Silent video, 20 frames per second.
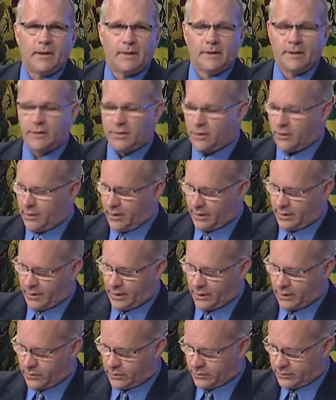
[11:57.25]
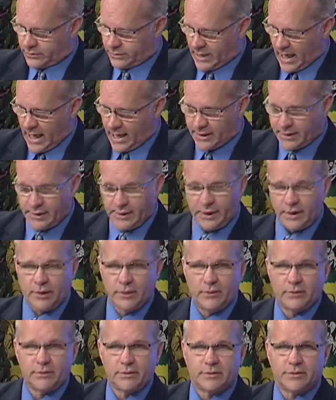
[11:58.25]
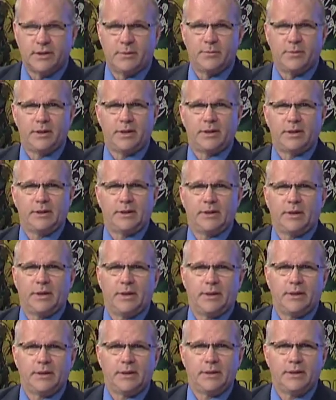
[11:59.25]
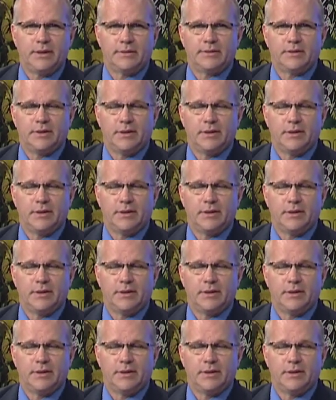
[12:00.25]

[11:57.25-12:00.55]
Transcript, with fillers: you know another sad deal where somebody uh, gets